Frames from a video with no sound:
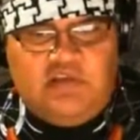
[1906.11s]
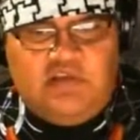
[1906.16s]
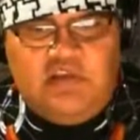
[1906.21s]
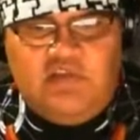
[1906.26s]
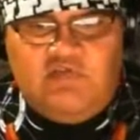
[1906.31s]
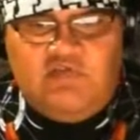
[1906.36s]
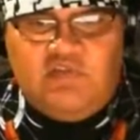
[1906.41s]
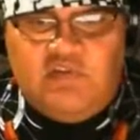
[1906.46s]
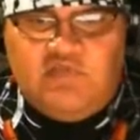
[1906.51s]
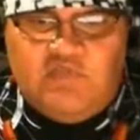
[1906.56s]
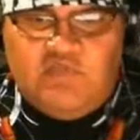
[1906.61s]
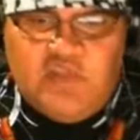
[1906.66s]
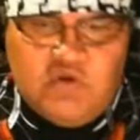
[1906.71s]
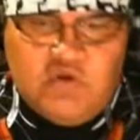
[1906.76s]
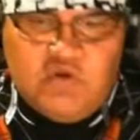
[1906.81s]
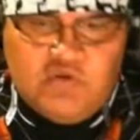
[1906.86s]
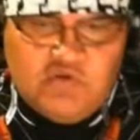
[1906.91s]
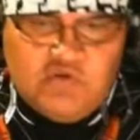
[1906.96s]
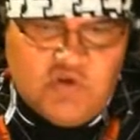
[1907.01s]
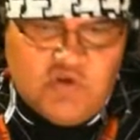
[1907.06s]
even if
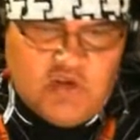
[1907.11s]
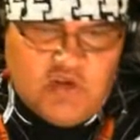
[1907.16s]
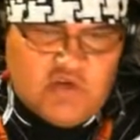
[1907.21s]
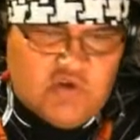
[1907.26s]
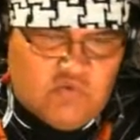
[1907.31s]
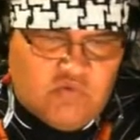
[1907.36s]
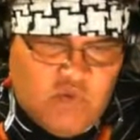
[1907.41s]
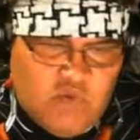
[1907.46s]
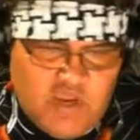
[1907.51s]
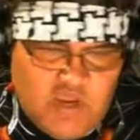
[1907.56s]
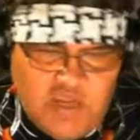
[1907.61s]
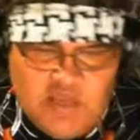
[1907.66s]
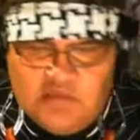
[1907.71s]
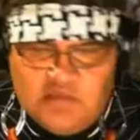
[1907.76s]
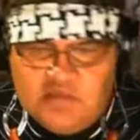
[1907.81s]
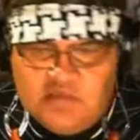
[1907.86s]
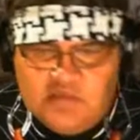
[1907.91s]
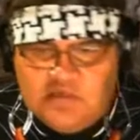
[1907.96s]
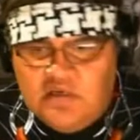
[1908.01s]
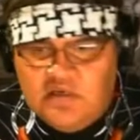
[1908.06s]
they tried to rig
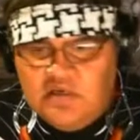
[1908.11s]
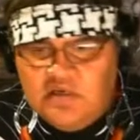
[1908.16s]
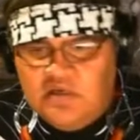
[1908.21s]
it